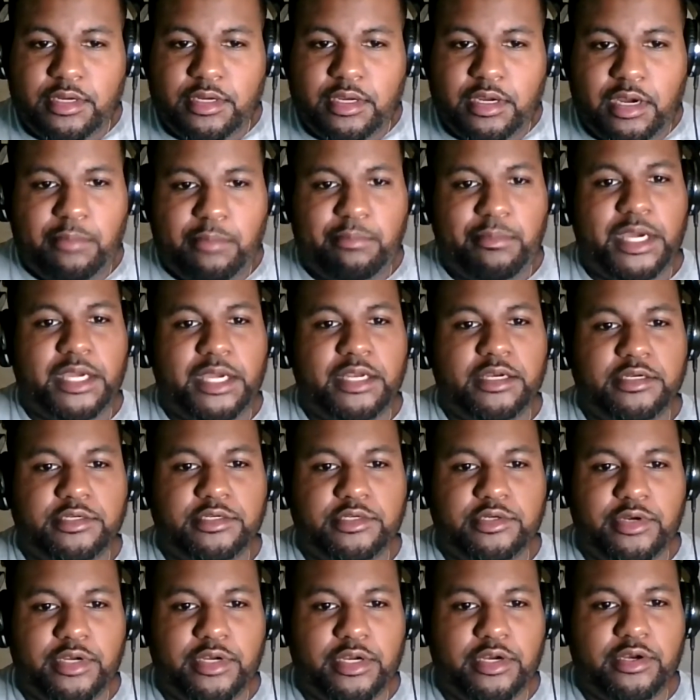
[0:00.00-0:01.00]
a
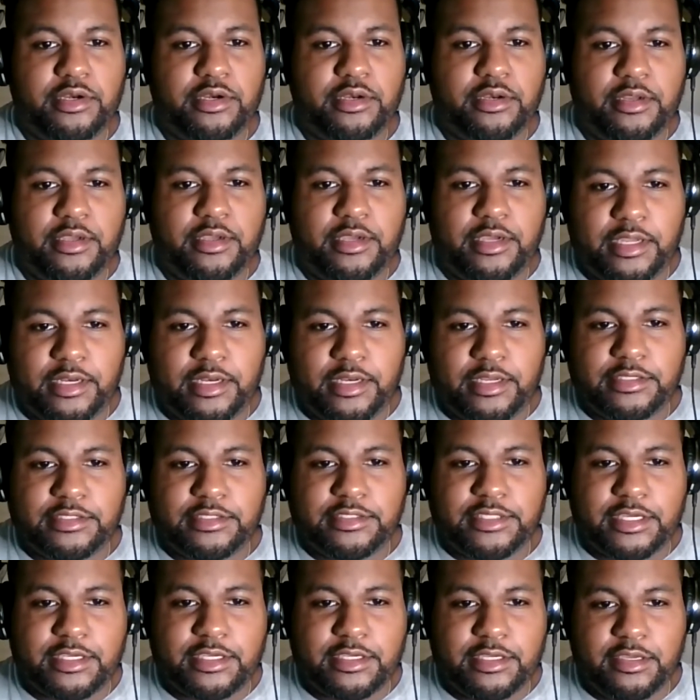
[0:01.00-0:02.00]
manager, an
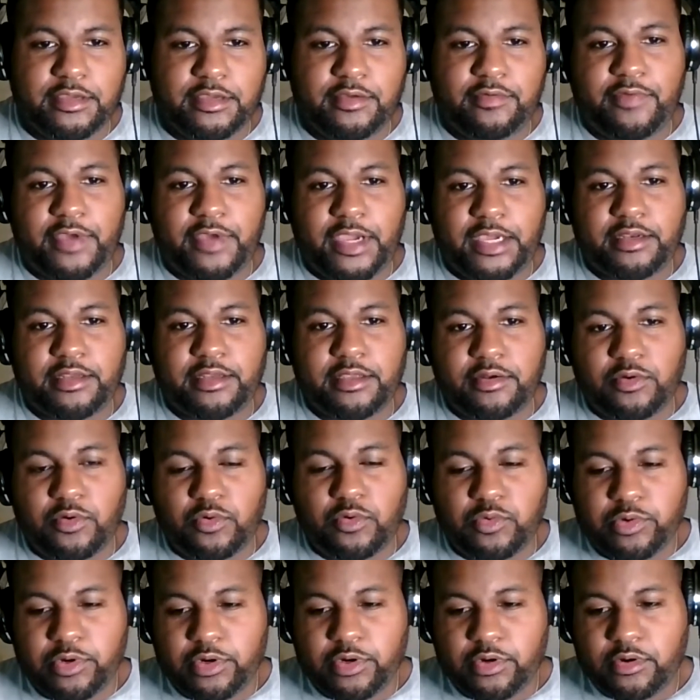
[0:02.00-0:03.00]
executive, and an
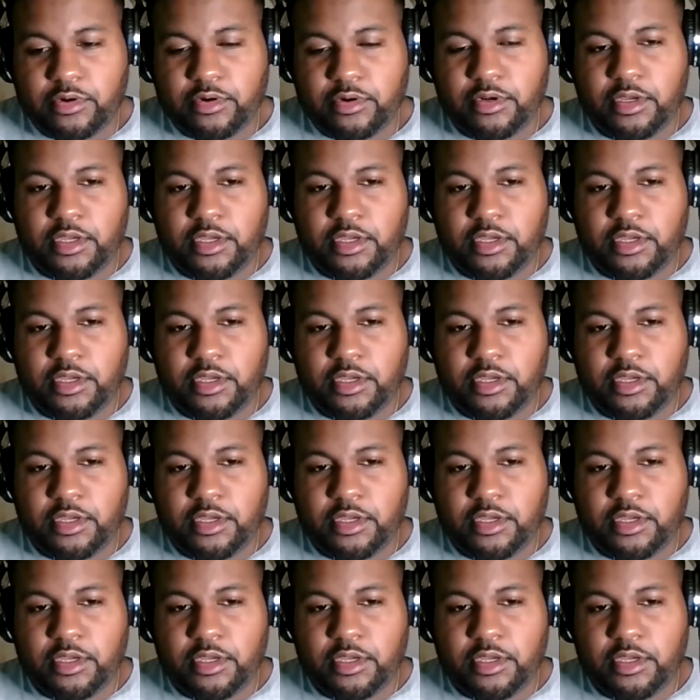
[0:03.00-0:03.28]
owner.